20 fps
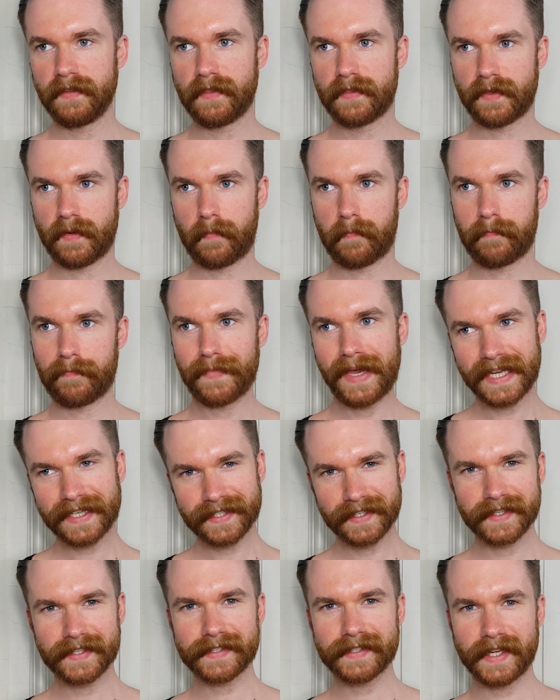the
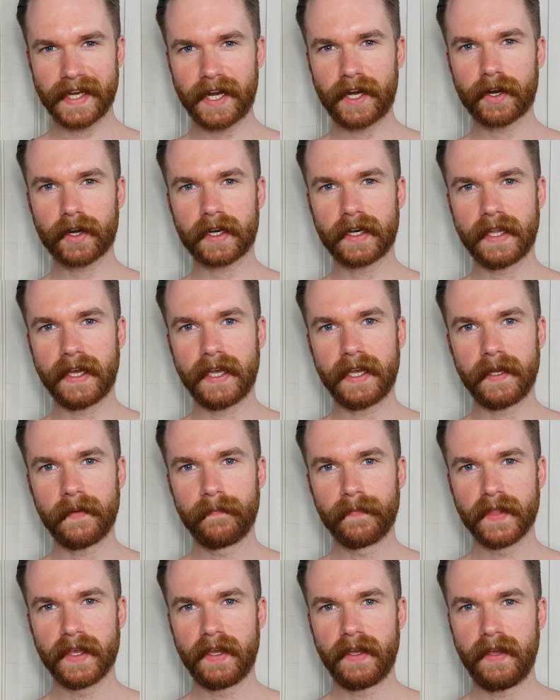mattest hair clay
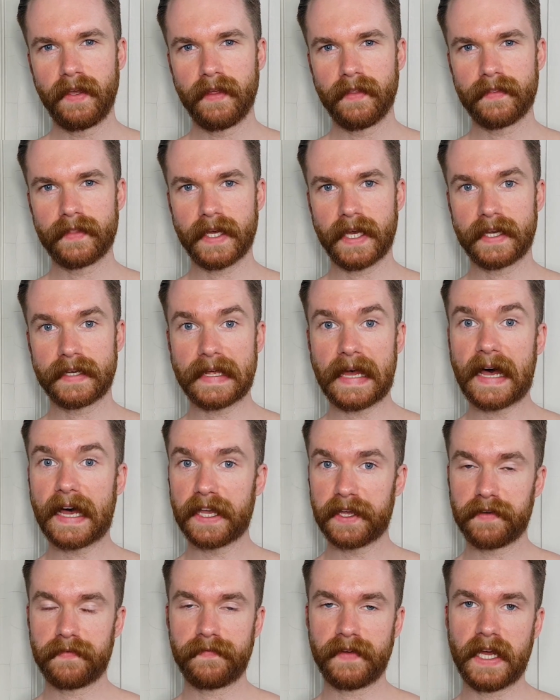that
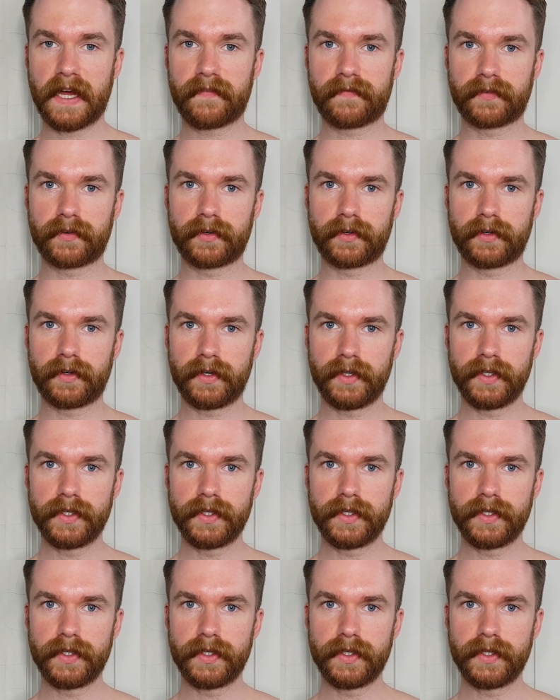I have ever